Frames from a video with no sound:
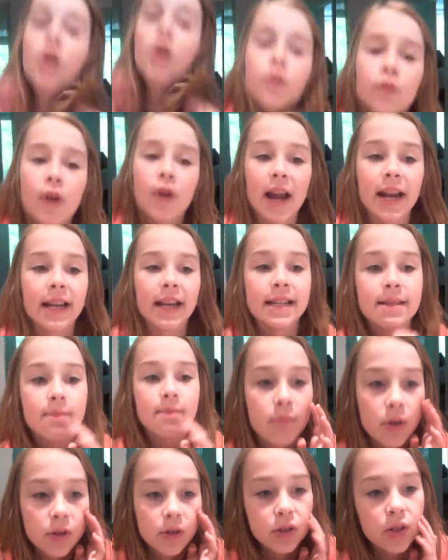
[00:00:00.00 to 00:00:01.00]
know Friday
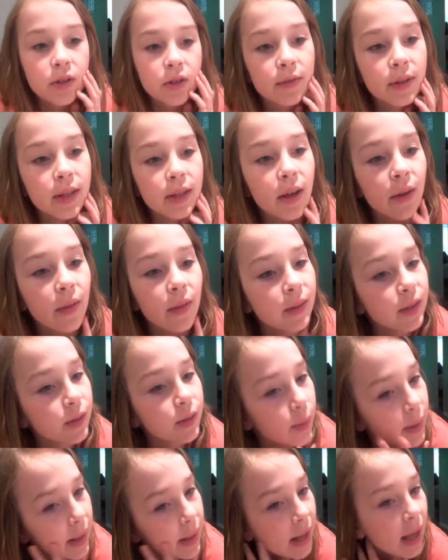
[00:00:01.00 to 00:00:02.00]
didn't post a video
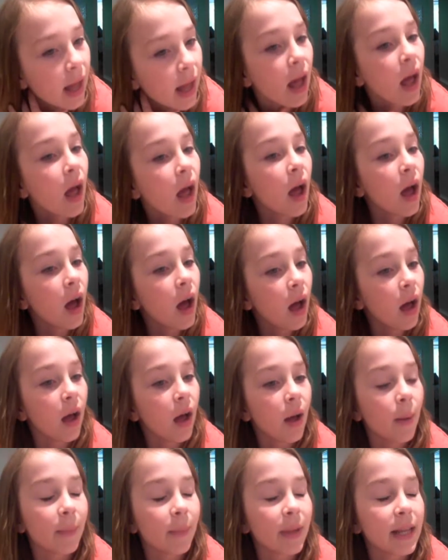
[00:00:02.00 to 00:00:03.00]
this week.
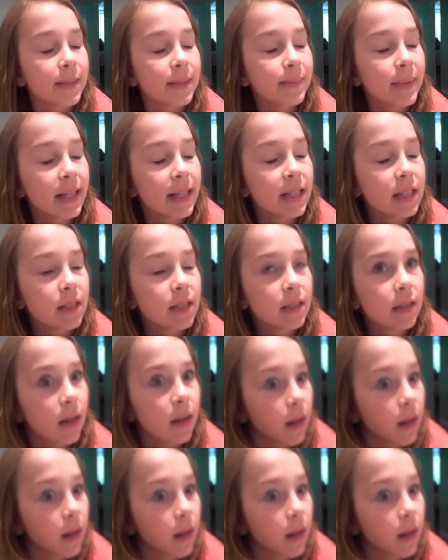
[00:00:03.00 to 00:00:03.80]
That's because